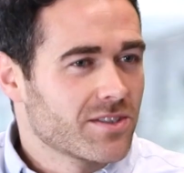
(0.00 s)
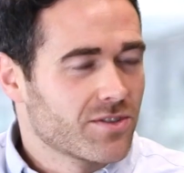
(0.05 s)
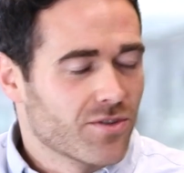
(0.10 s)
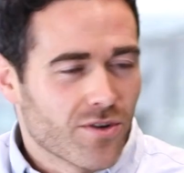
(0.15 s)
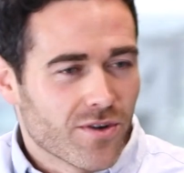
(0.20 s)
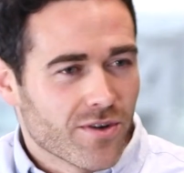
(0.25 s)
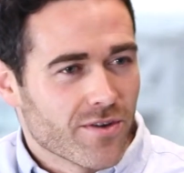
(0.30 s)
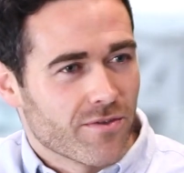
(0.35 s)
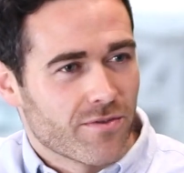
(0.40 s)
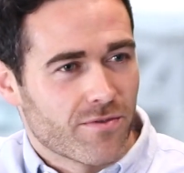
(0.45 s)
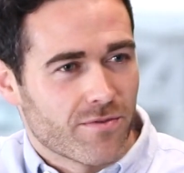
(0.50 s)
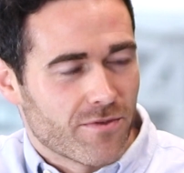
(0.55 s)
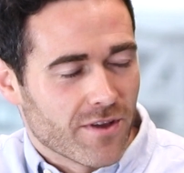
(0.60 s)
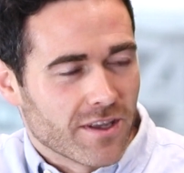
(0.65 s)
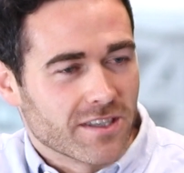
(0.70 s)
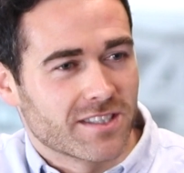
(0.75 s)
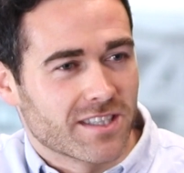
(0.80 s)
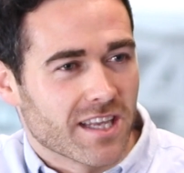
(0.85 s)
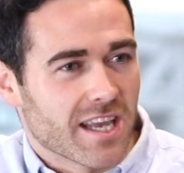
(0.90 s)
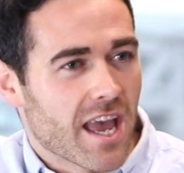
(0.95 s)
sort of
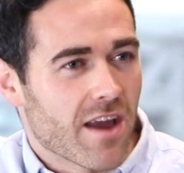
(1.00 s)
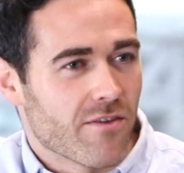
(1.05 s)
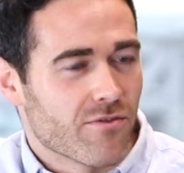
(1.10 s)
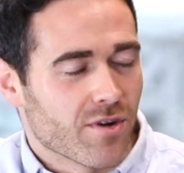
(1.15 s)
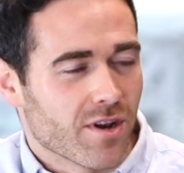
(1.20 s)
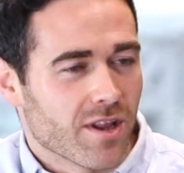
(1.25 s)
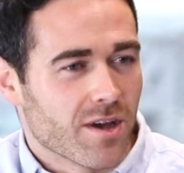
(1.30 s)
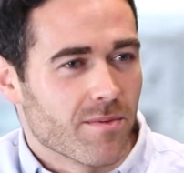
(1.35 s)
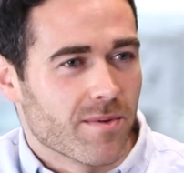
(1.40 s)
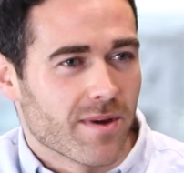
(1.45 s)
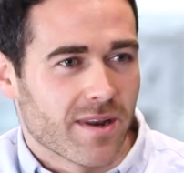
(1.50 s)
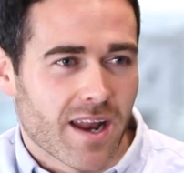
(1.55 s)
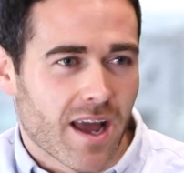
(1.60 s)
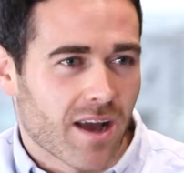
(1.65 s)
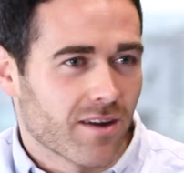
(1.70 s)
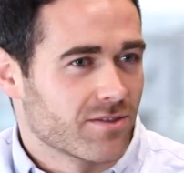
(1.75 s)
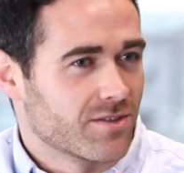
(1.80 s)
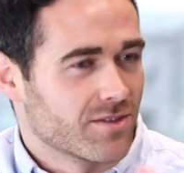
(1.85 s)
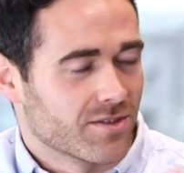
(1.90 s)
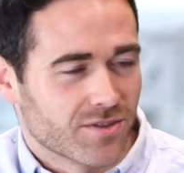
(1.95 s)
things together a little bit
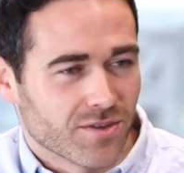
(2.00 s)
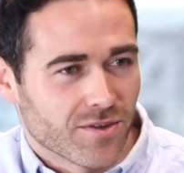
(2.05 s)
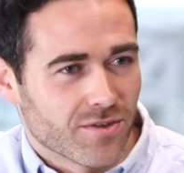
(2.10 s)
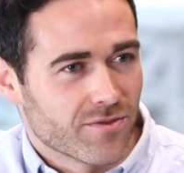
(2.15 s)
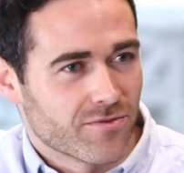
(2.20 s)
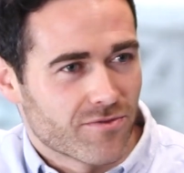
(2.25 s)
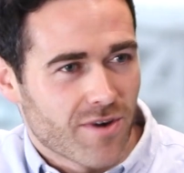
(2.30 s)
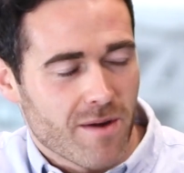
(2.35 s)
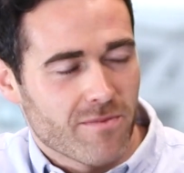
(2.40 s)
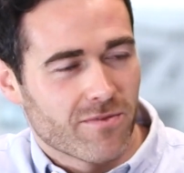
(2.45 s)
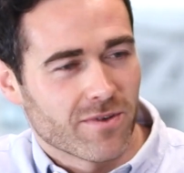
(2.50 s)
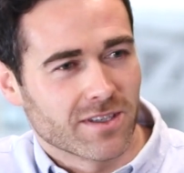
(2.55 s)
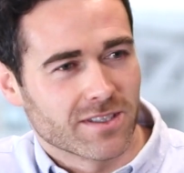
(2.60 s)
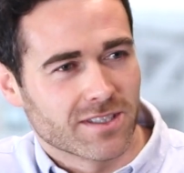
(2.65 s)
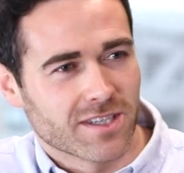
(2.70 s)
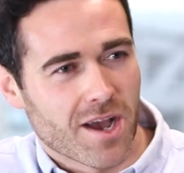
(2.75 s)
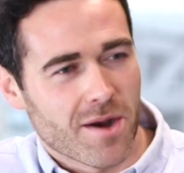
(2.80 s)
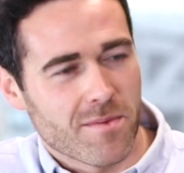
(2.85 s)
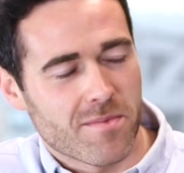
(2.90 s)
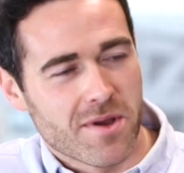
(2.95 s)
now to sort of wrap things
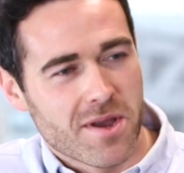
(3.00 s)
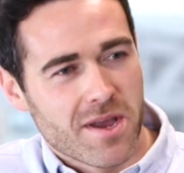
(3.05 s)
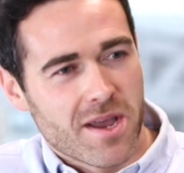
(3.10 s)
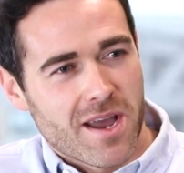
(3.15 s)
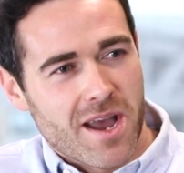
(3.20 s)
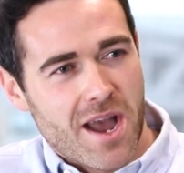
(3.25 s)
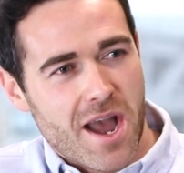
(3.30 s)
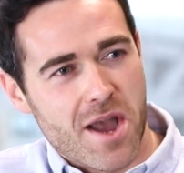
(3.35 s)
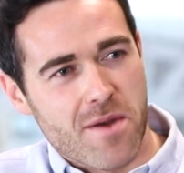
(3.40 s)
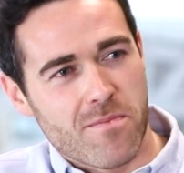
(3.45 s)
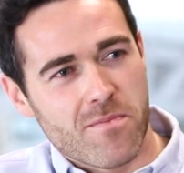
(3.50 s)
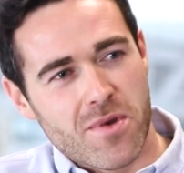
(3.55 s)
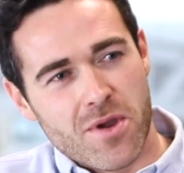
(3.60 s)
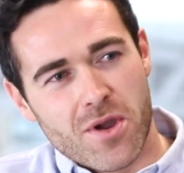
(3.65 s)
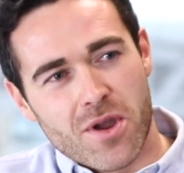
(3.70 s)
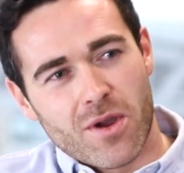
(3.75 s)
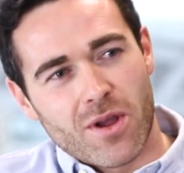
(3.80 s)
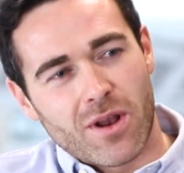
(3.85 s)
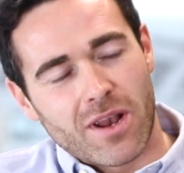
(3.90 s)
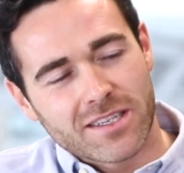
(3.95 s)
up,
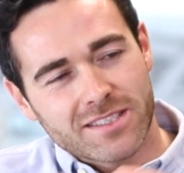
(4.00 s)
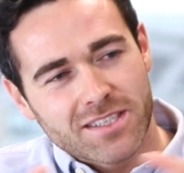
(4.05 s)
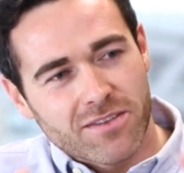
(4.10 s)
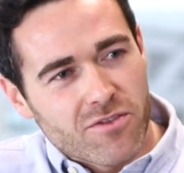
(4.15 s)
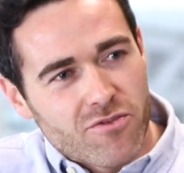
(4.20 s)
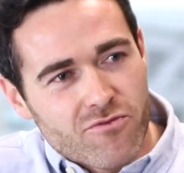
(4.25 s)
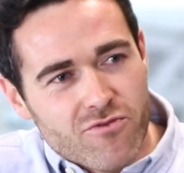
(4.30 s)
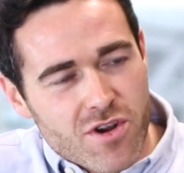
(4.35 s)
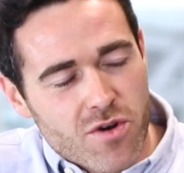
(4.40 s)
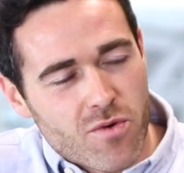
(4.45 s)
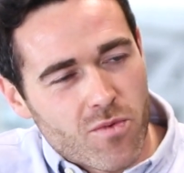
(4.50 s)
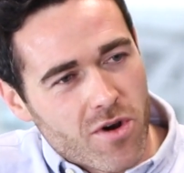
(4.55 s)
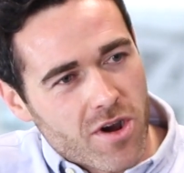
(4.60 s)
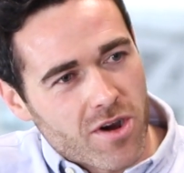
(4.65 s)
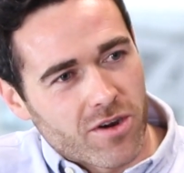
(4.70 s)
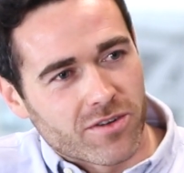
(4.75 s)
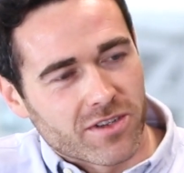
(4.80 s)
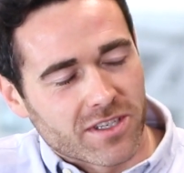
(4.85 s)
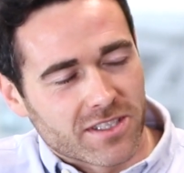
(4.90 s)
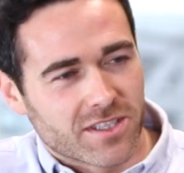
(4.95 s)
let's have a real
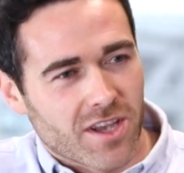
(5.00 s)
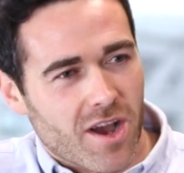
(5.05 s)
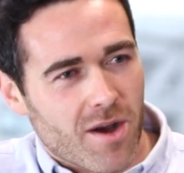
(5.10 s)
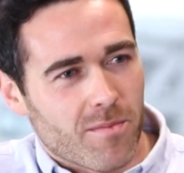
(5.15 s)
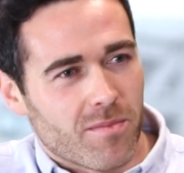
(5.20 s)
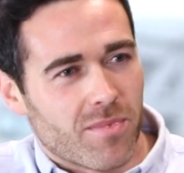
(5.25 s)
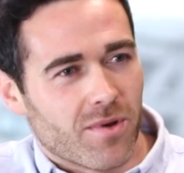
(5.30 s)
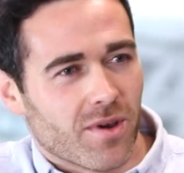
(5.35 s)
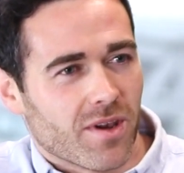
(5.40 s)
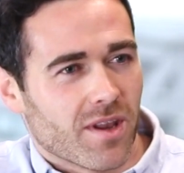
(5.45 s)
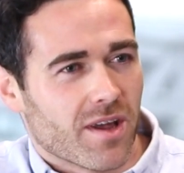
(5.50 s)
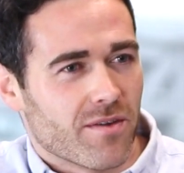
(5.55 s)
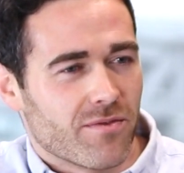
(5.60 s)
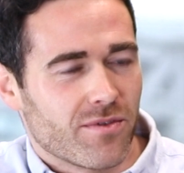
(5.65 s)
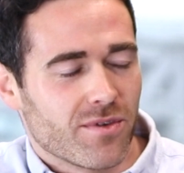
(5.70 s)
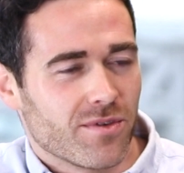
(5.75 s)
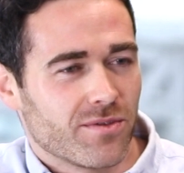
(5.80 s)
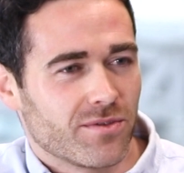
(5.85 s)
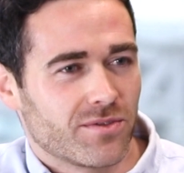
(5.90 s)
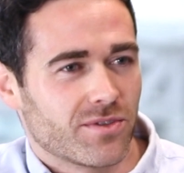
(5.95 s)
world example. Have
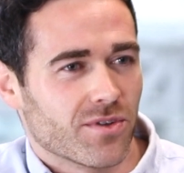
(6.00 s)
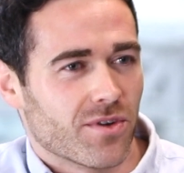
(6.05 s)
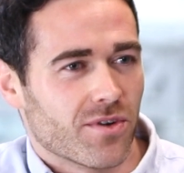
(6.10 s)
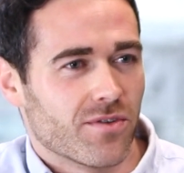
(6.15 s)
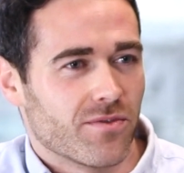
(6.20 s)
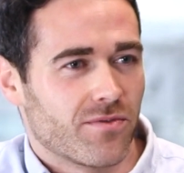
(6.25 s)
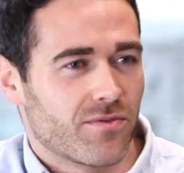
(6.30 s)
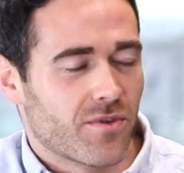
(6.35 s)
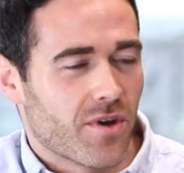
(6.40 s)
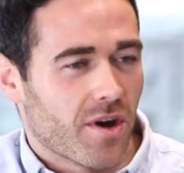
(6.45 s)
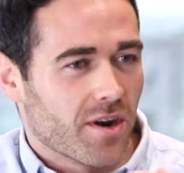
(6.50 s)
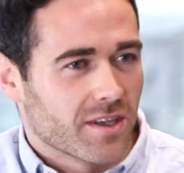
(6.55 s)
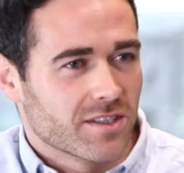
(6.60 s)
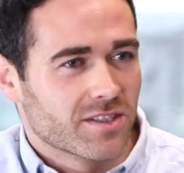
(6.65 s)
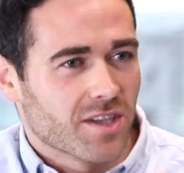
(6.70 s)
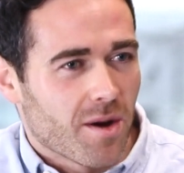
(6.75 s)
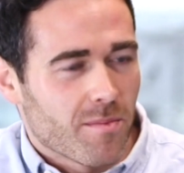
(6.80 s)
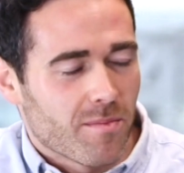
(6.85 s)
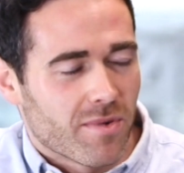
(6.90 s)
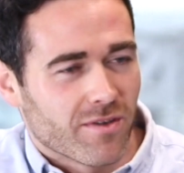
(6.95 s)
you sort of got an
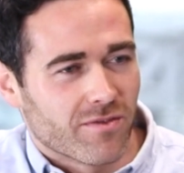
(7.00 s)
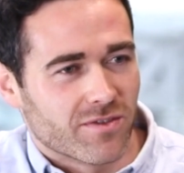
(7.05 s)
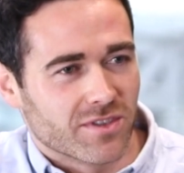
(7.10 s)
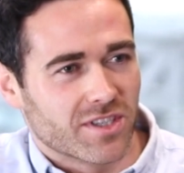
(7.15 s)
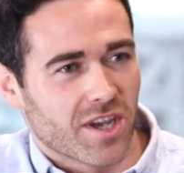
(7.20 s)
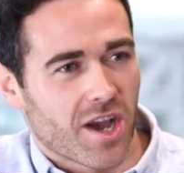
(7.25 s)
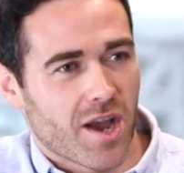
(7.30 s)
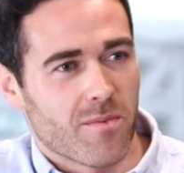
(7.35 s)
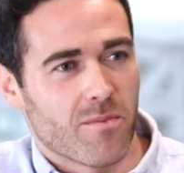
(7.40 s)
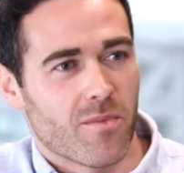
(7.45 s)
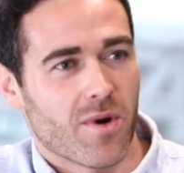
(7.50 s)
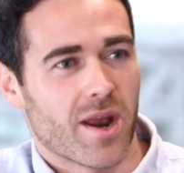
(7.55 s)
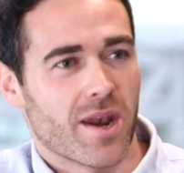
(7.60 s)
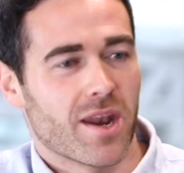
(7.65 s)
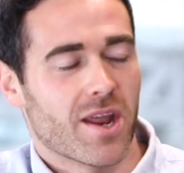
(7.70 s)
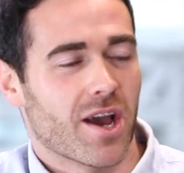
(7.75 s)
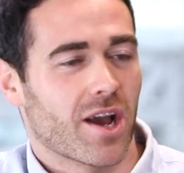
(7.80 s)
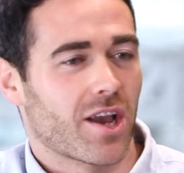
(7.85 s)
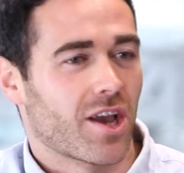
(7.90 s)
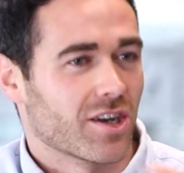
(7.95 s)
example of a time
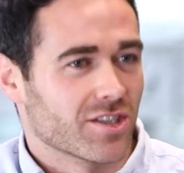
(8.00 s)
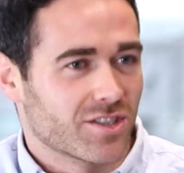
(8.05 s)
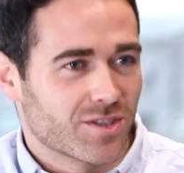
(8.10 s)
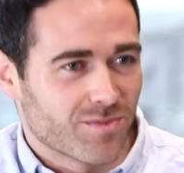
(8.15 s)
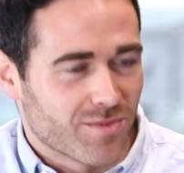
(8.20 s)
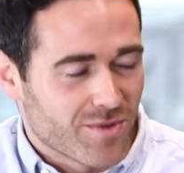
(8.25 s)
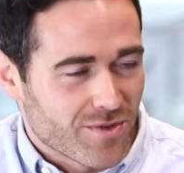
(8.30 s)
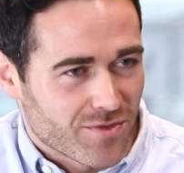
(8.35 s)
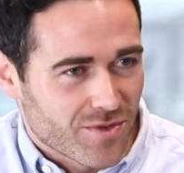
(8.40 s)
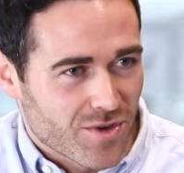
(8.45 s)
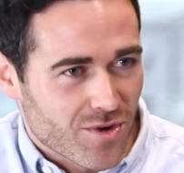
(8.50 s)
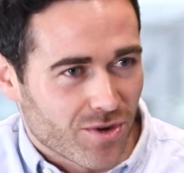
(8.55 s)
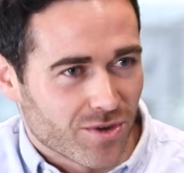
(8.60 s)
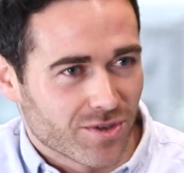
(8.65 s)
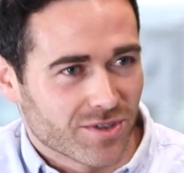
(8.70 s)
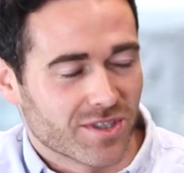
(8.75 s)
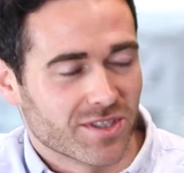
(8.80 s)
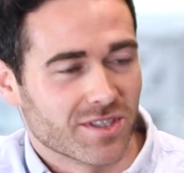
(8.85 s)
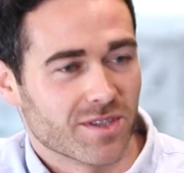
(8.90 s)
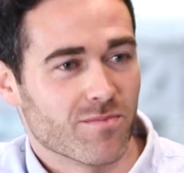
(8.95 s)
when a customer of
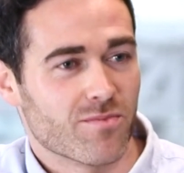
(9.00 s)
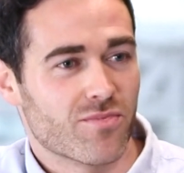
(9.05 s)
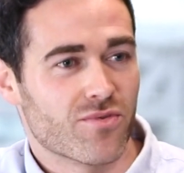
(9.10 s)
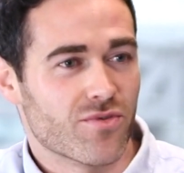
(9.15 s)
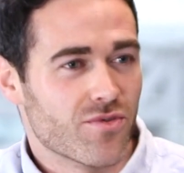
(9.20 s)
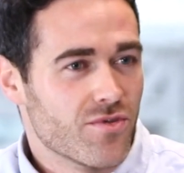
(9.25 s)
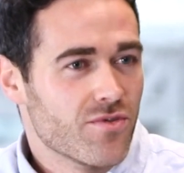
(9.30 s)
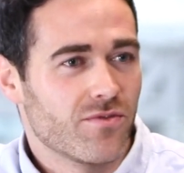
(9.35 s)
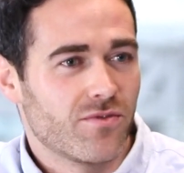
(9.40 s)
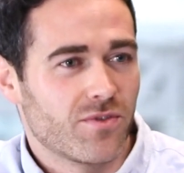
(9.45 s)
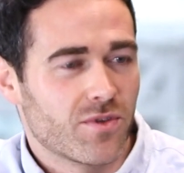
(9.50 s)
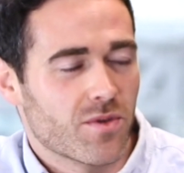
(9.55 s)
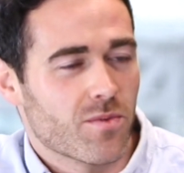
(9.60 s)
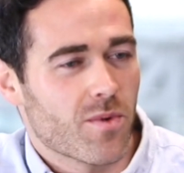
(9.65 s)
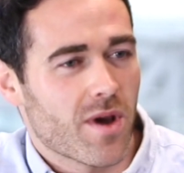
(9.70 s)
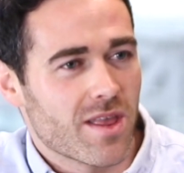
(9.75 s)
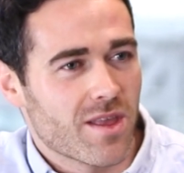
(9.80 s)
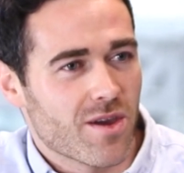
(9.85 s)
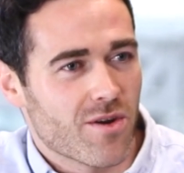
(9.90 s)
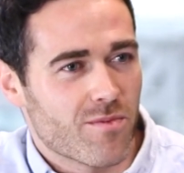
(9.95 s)
yours has improved the
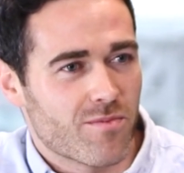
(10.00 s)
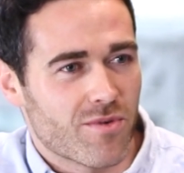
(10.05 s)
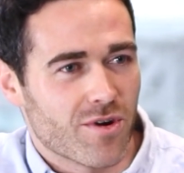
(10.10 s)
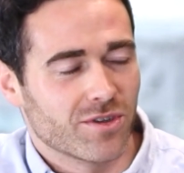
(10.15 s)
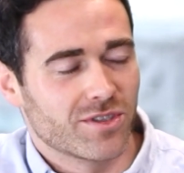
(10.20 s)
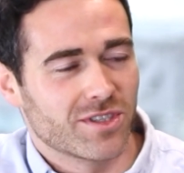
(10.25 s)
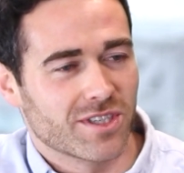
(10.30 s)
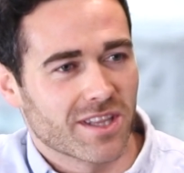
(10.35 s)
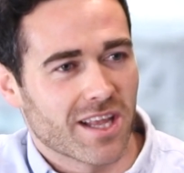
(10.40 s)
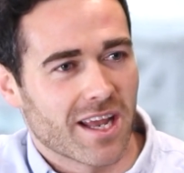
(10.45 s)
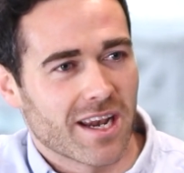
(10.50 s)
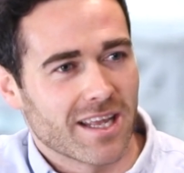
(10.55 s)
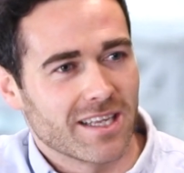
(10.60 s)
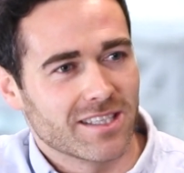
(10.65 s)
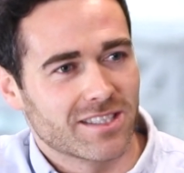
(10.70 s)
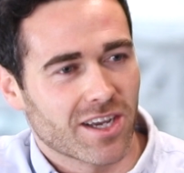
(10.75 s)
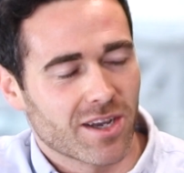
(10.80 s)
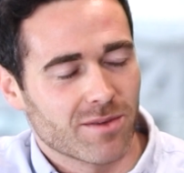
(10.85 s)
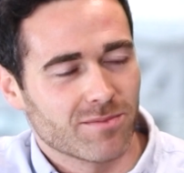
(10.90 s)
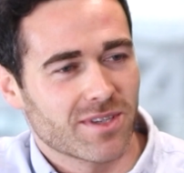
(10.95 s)
way they're approaching their
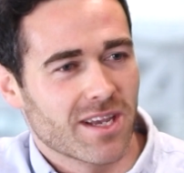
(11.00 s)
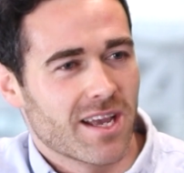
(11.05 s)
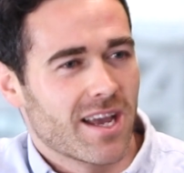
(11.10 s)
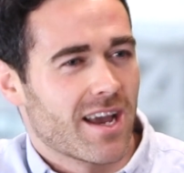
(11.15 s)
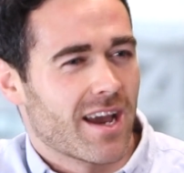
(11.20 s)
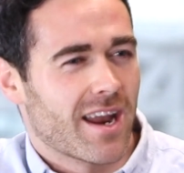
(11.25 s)
lead times?